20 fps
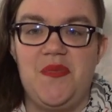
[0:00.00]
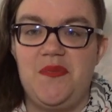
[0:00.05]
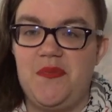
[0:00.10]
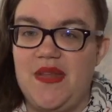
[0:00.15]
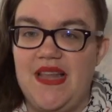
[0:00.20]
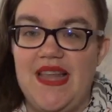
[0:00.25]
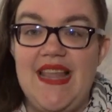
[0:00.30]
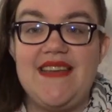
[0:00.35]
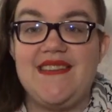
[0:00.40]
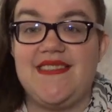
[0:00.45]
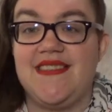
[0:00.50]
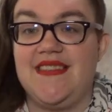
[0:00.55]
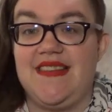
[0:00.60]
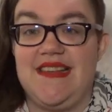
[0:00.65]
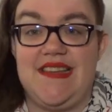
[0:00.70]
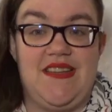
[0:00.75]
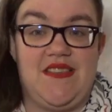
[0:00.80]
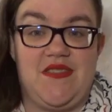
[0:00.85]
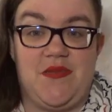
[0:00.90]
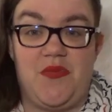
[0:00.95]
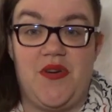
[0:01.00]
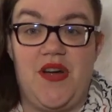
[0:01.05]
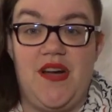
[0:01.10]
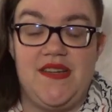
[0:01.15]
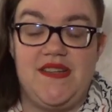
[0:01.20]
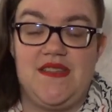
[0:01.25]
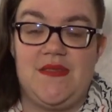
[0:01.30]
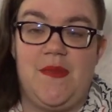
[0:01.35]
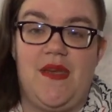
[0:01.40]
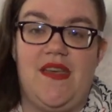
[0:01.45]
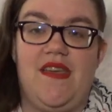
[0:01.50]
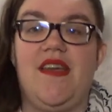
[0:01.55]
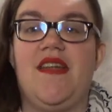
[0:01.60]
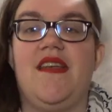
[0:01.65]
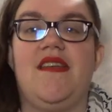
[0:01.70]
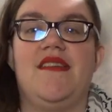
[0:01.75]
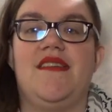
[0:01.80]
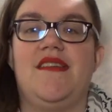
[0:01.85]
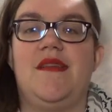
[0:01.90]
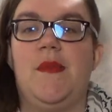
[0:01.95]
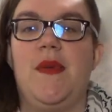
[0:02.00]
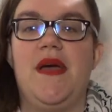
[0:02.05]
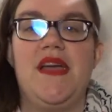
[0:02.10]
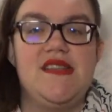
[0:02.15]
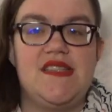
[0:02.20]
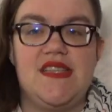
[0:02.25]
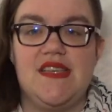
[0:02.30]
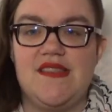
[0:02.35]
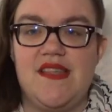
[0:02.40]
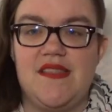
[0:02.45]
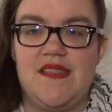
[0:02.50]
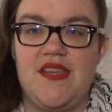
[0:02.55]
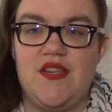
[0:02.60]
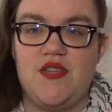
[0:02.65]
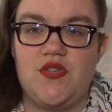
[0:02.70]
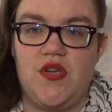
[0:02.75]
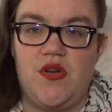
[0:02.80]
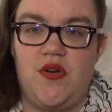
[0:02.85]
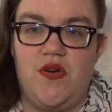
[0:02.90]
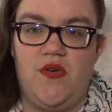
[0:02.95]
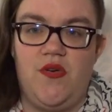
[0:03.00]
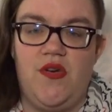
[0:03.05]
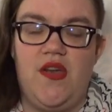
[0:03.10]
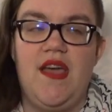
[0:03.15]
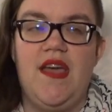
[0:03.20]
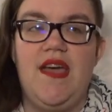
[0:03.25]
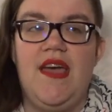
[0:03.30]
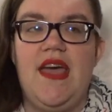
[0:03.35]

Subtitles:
pleasantly surprised me in the pacing that they showed